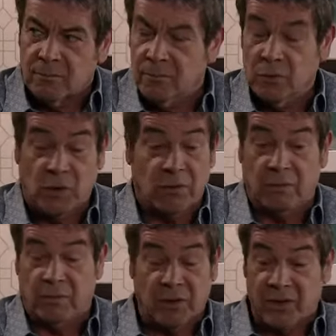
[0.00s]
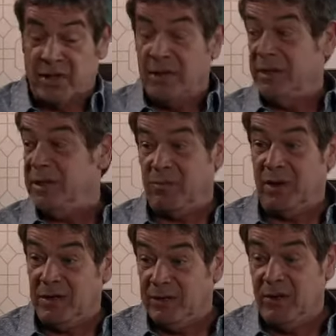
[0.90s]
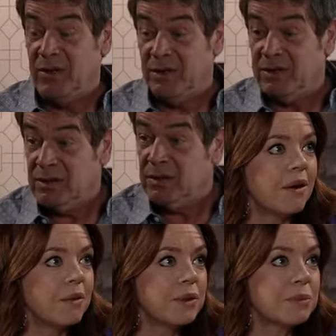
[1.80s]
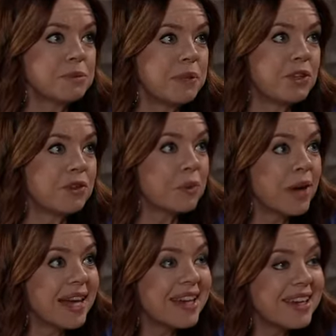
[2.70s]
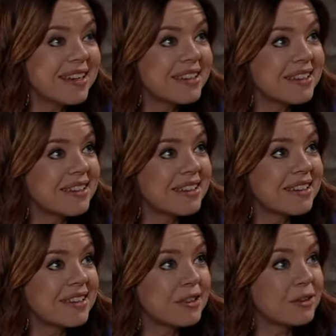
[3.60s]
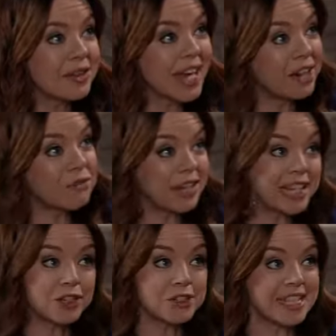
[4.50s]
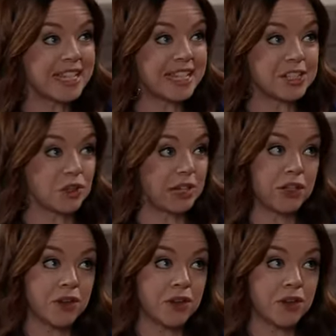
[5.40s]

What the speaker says: Well, we've got to sell this place first. Oh, there must be another way. Look, you're getting a really good deal here, Johnny.